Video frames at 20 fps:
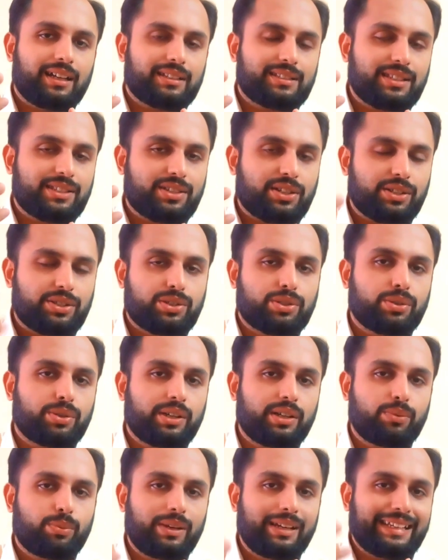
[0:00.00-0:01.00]
such
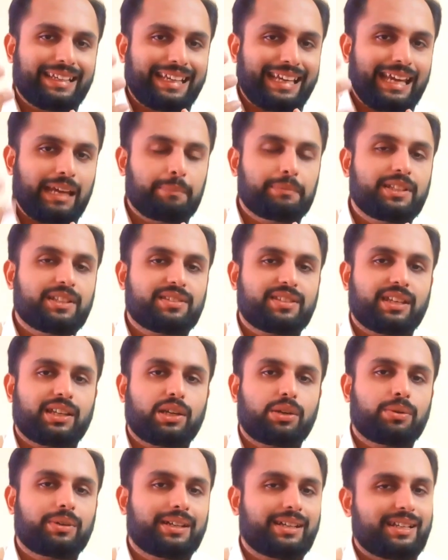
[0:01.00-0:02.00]
custodian will keep this
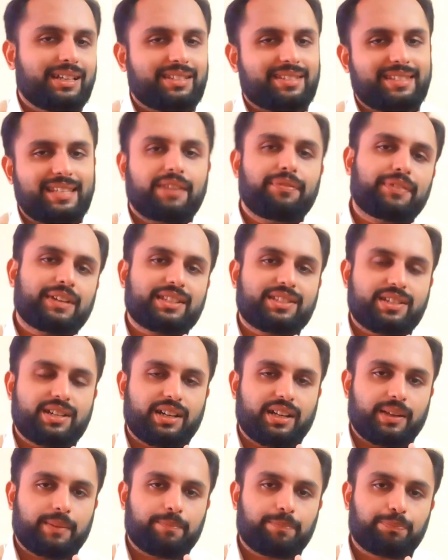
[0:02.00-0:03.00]
security in a safe
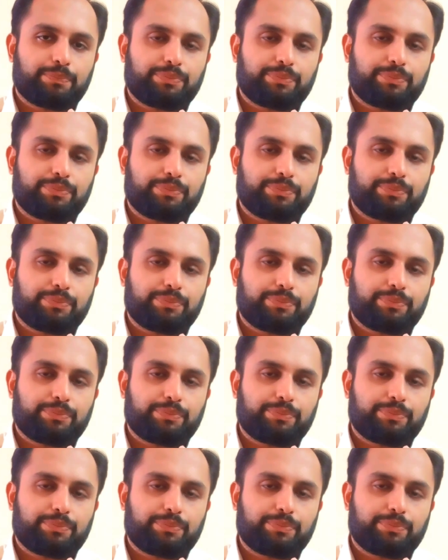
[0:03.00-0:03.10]
custody.